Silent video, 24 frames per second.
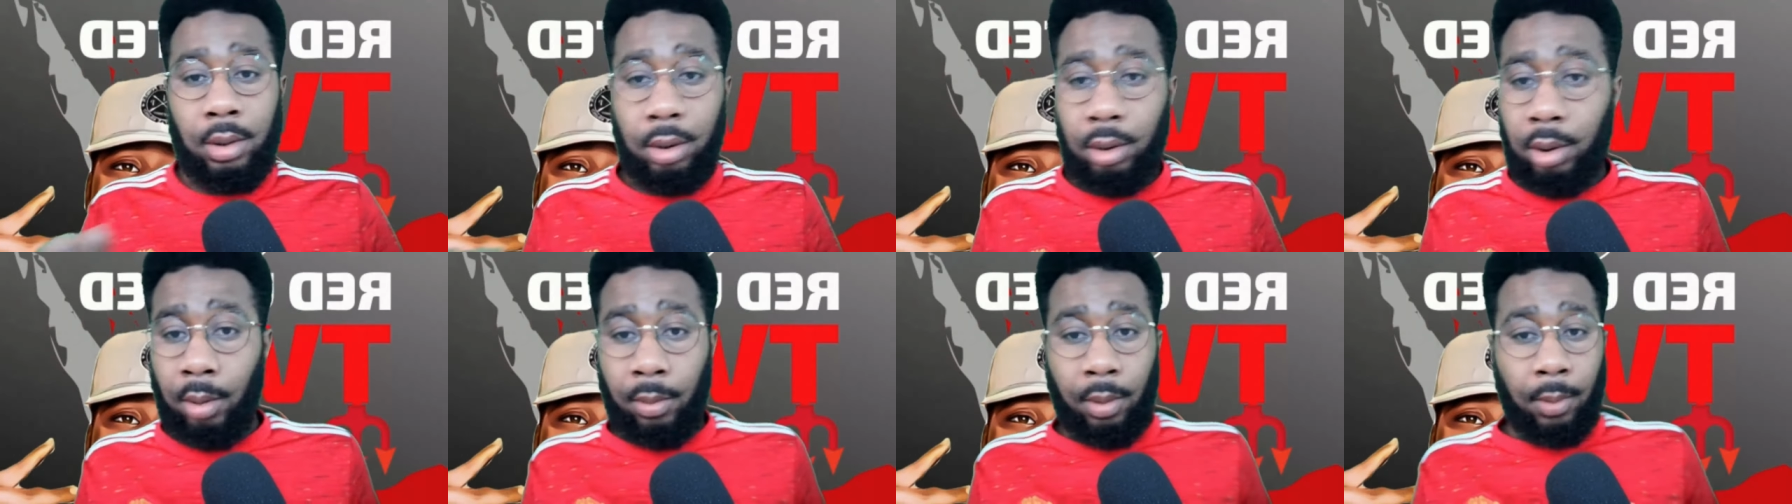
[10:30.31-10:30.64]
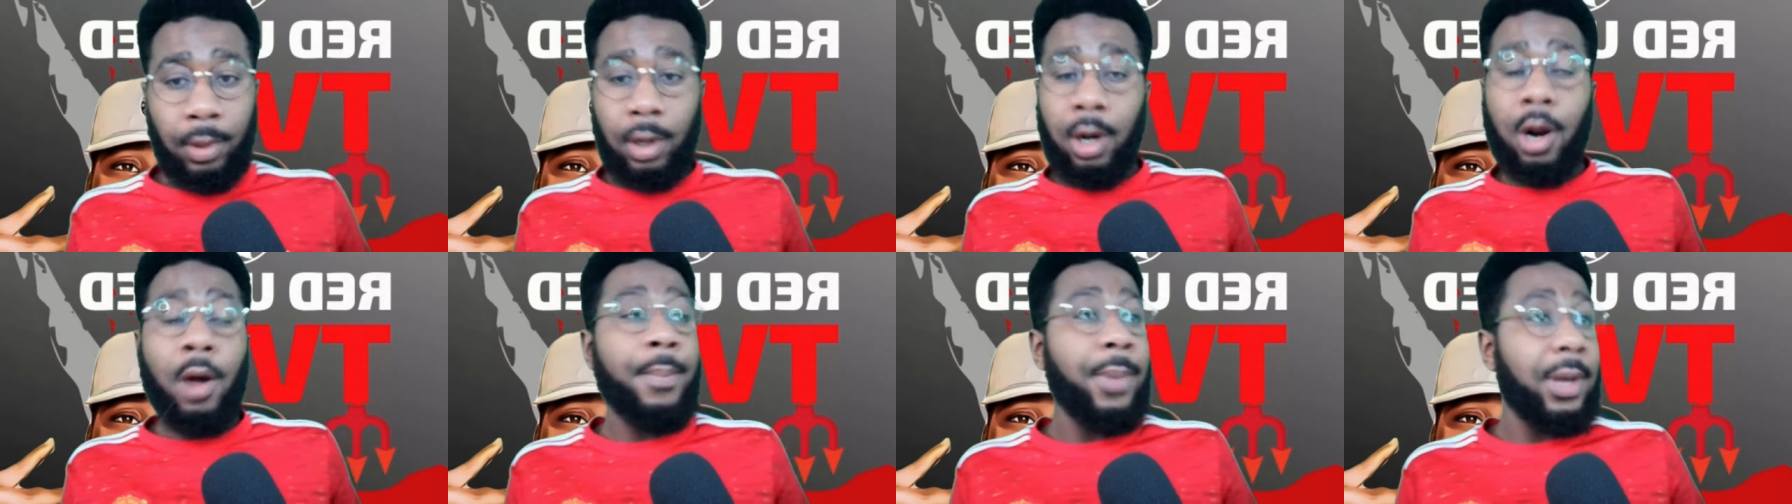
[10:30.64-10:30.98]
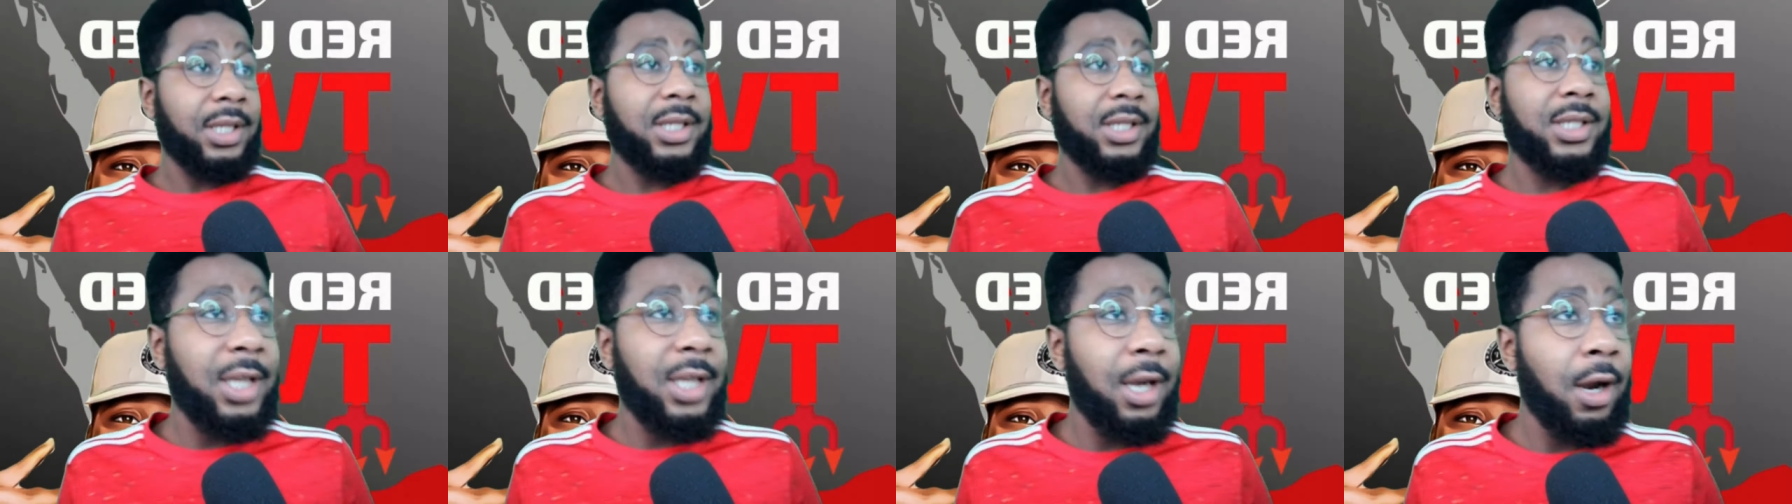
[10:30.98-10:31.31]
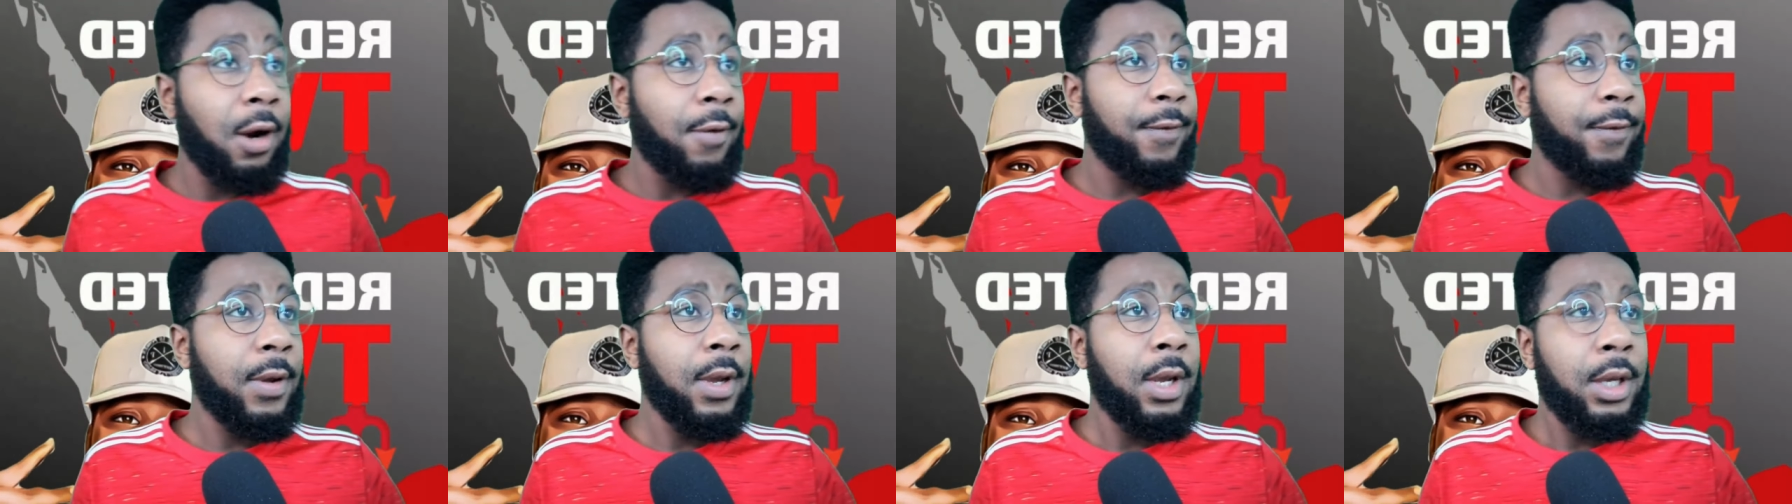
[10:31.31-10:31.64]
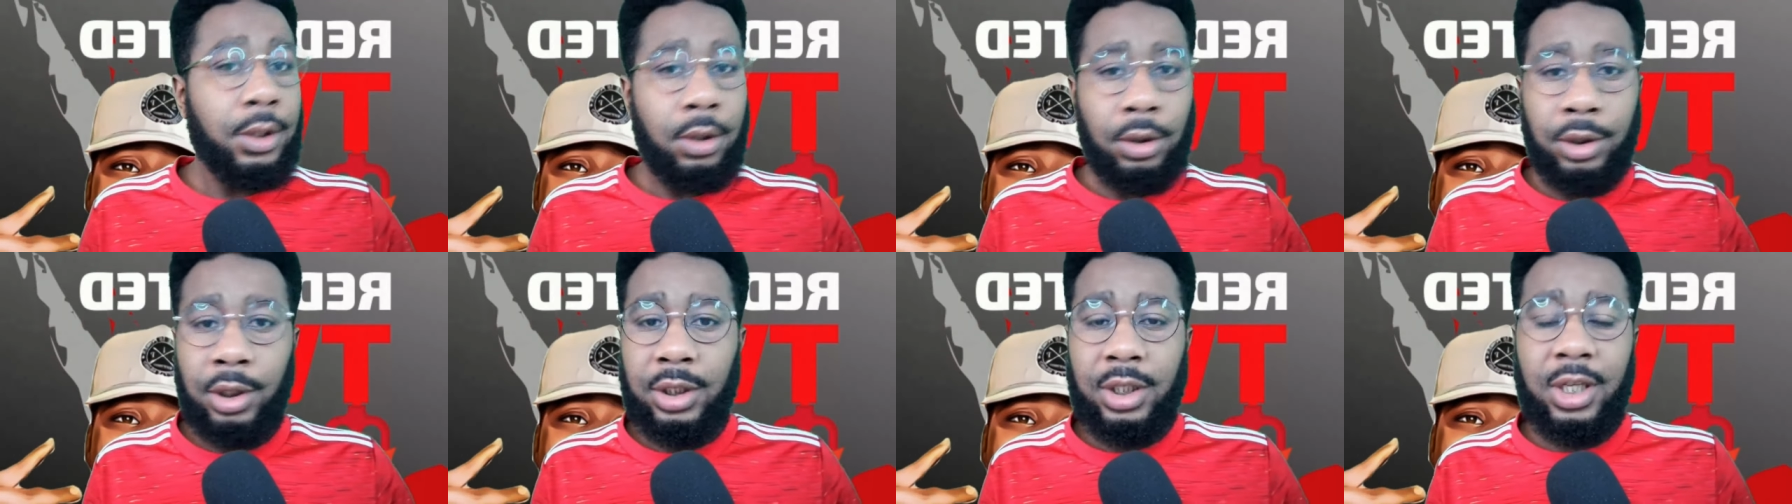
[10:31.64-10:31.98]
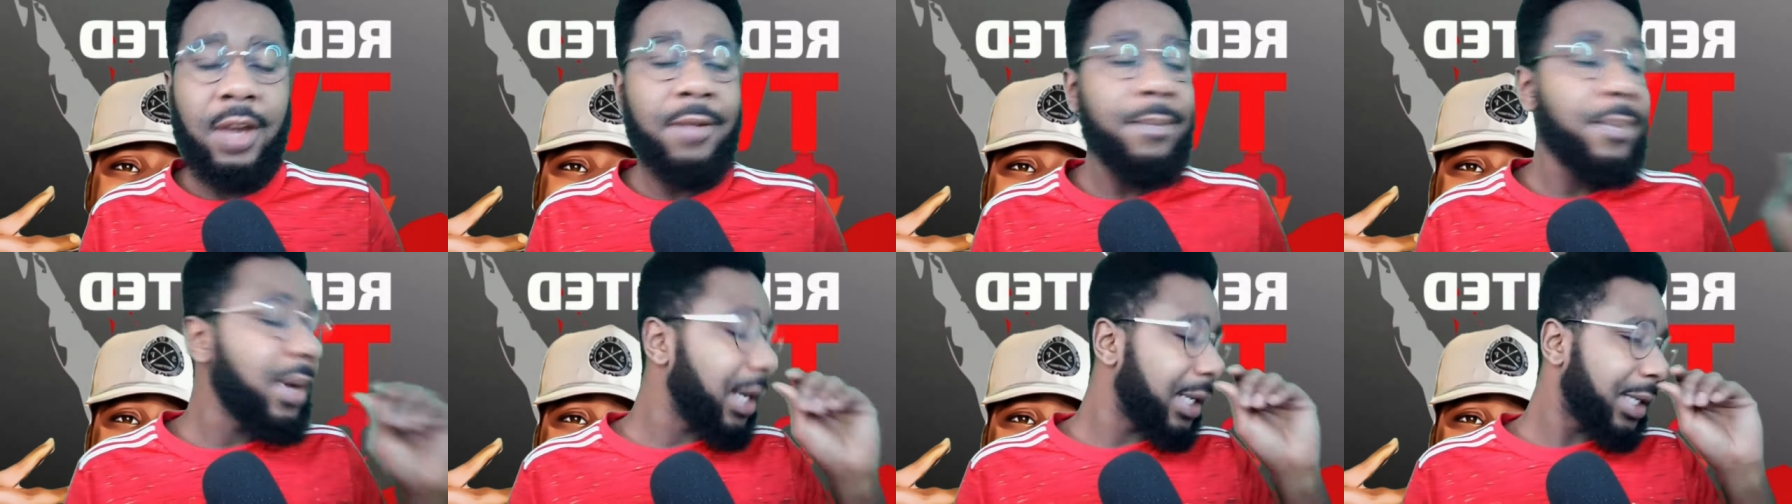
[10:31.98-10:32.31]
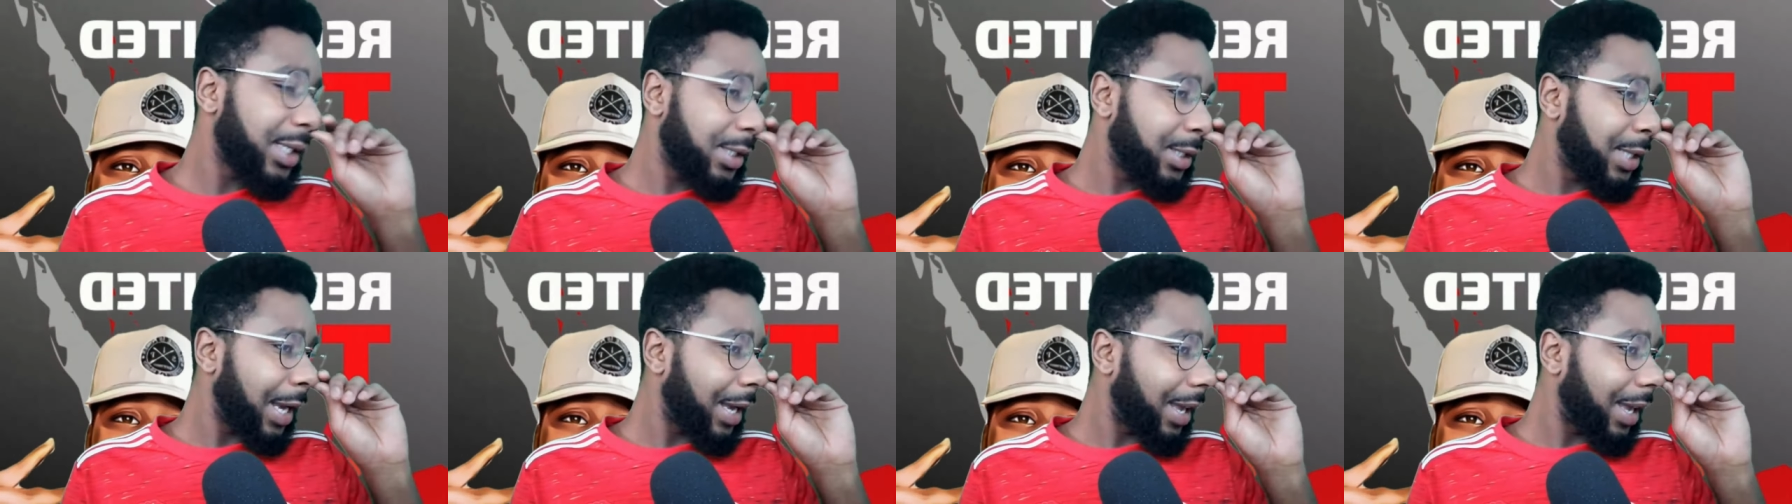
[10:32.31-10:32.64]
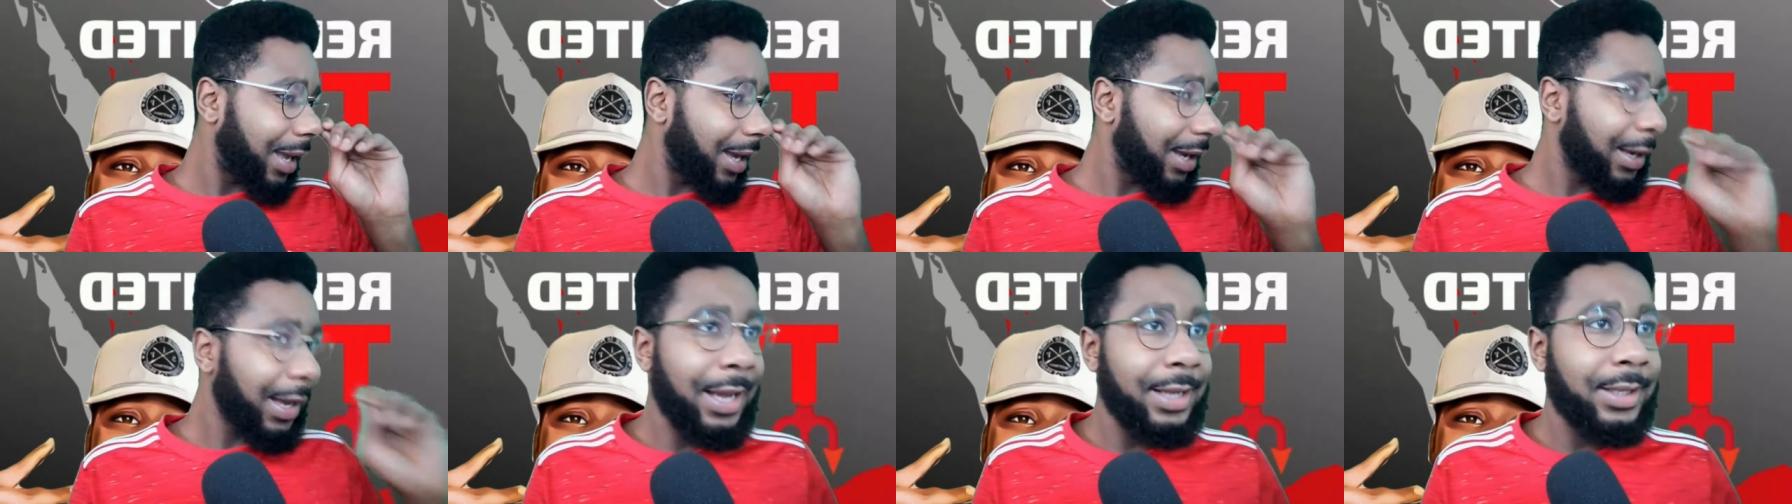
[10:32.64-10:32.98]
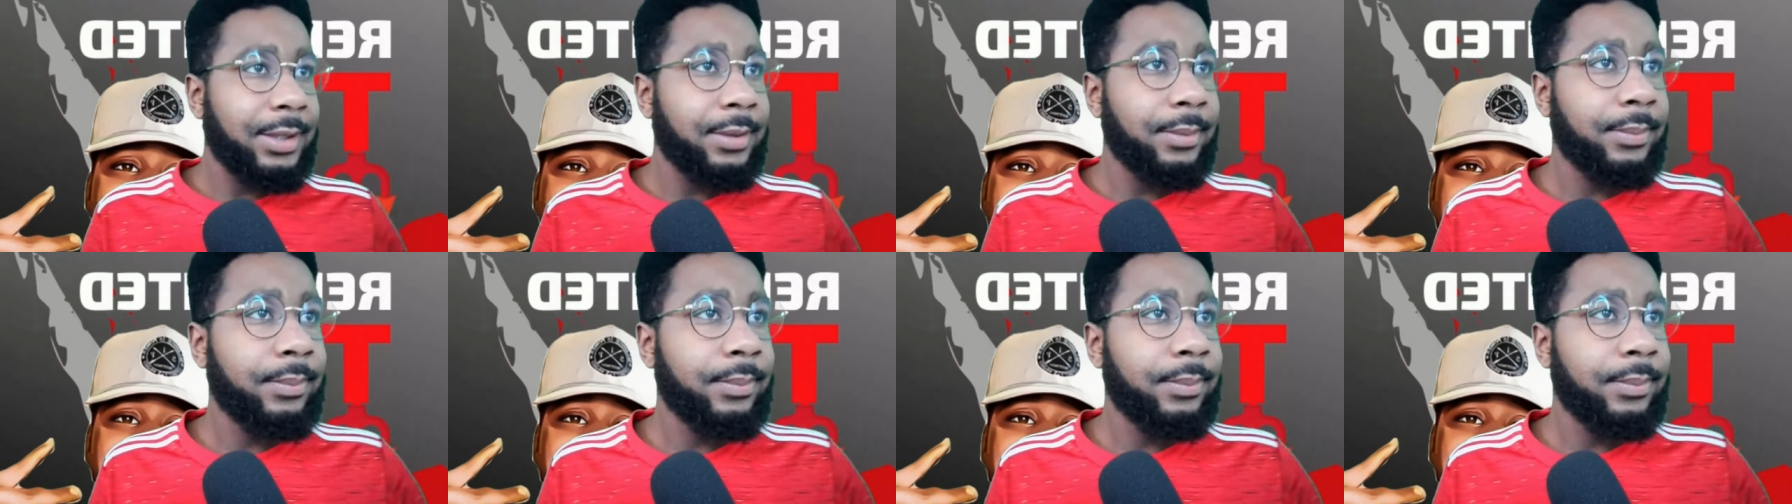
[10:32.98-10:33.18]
the club itself. So just give me a second, guys.